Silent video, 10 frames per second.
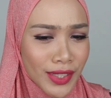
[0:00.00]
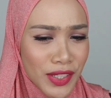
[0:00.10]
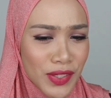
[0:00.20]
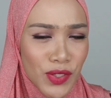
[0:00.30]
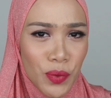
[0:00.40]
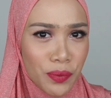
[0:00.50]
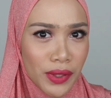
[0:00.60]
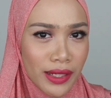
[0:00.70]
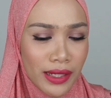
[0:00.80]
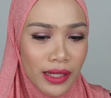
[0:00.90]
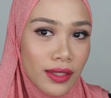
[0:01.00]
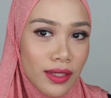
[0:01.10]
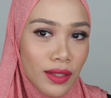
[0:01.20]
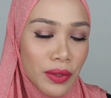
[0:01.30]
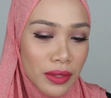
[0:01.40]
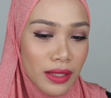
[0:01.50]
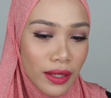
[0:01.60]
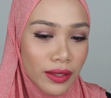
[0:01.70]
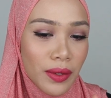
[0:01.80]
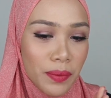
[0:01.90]
It's so pretty. This looks
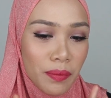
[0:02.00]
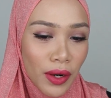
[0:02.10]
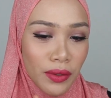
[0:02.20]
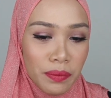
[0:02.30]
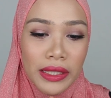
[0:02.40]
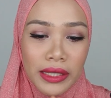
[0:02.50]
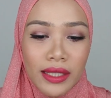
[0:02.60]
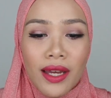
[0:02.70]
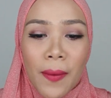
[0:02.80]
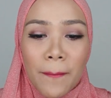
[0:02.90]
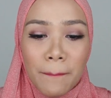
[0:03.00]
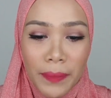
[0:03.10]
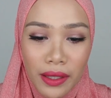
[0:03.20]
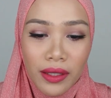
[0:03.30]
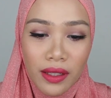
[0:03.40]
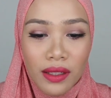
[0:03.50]
like Barbie pink